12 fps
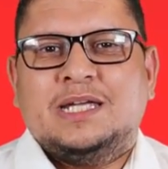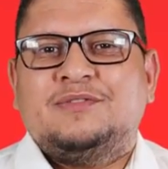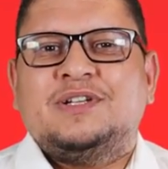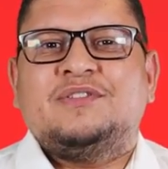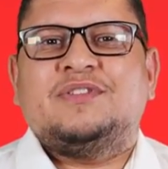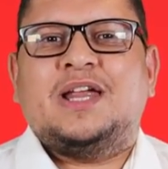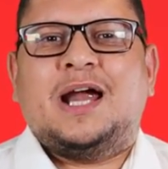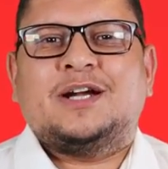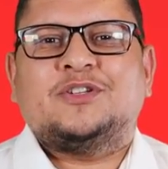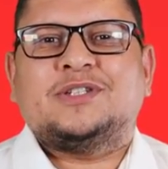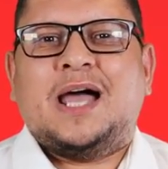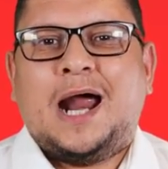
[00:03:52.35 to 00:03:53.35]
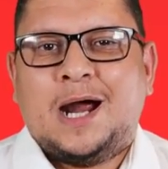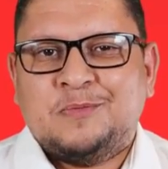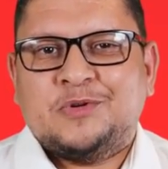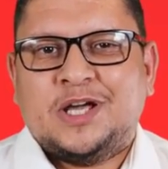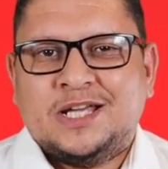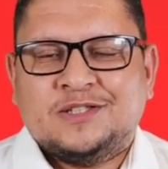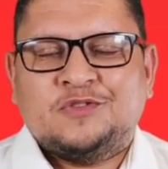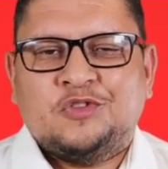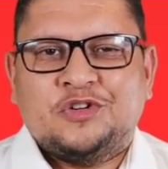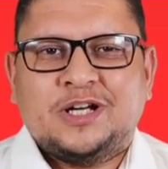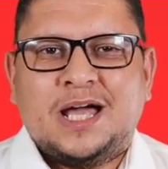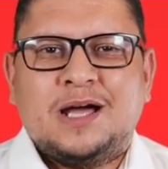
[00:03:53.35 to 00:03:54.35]
even if they are not harmonized
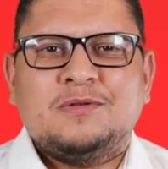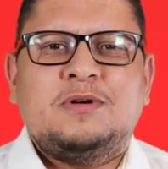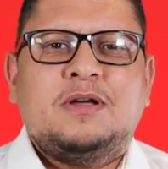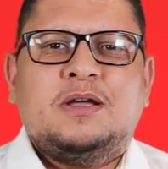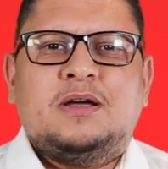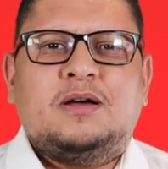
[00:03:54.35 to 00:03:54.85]
for now,